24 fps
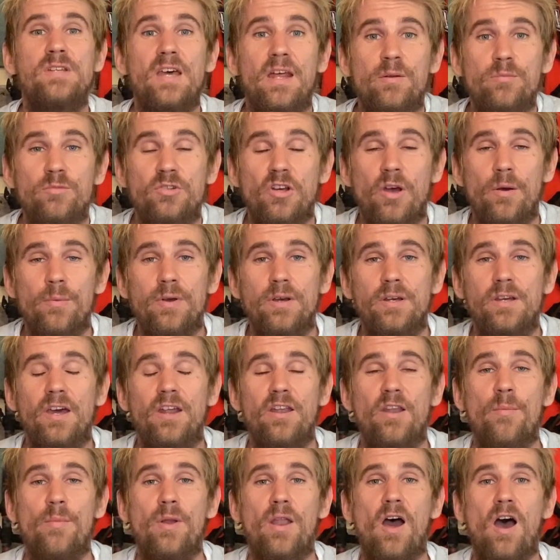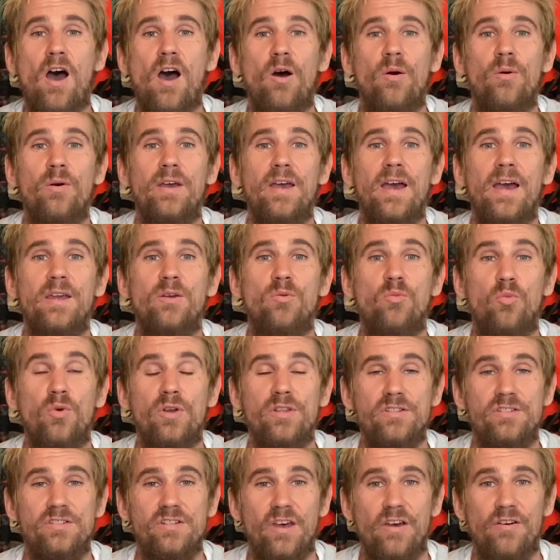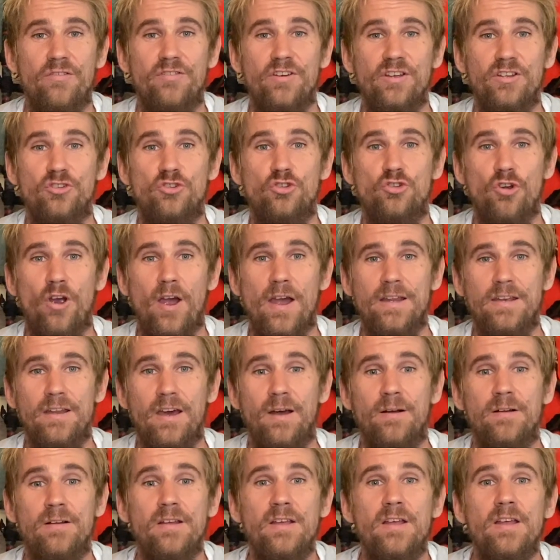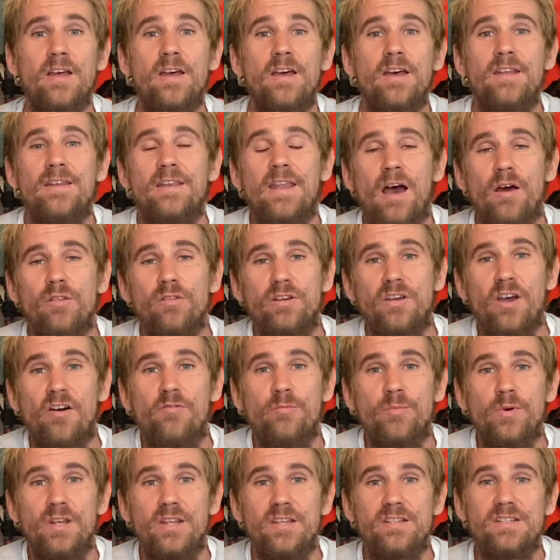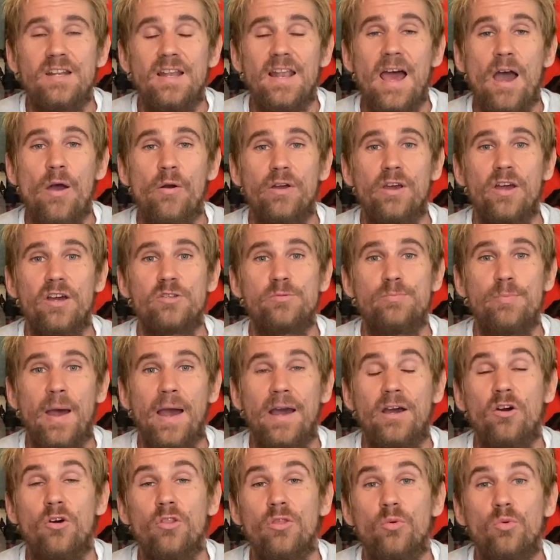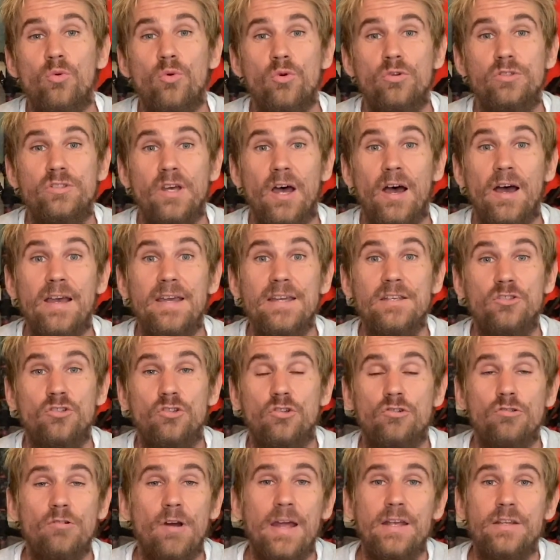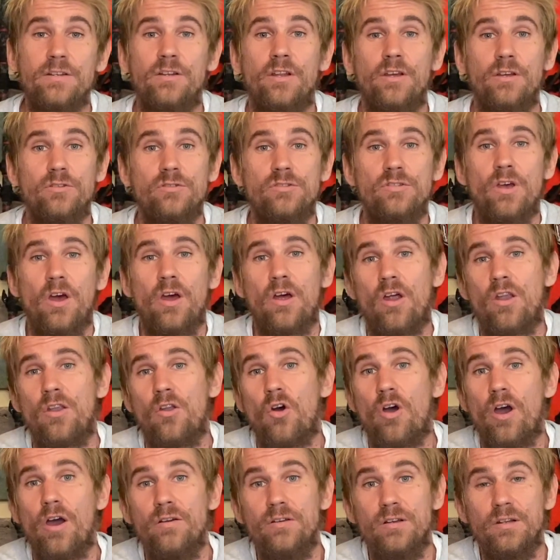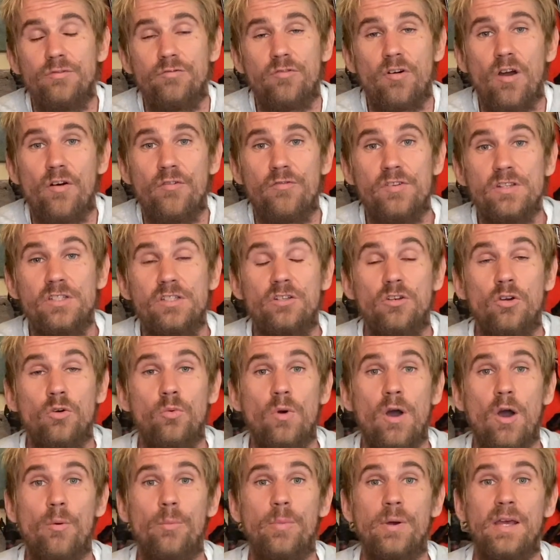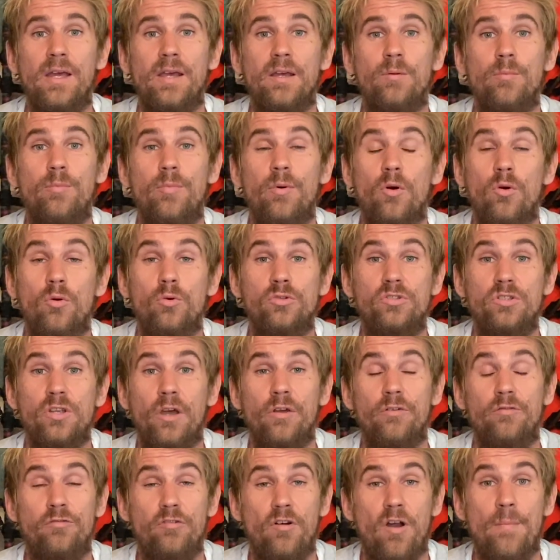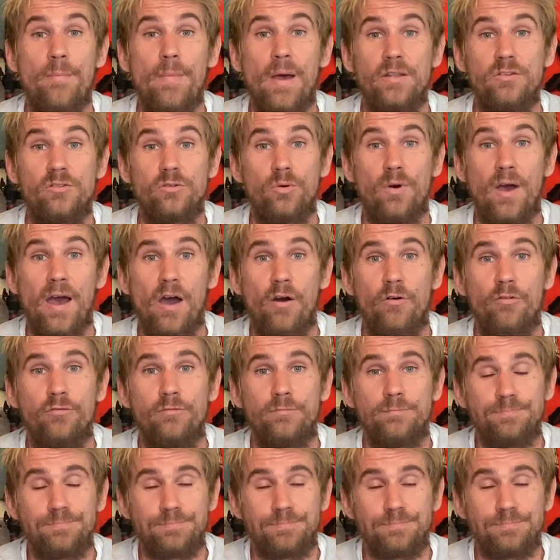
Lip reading: Adam Chubbuck and I'm an RWA windsurfing trainer. Now the government is allowing us back on the water, it's great news, not only for our physical well-being, but also for our mental health.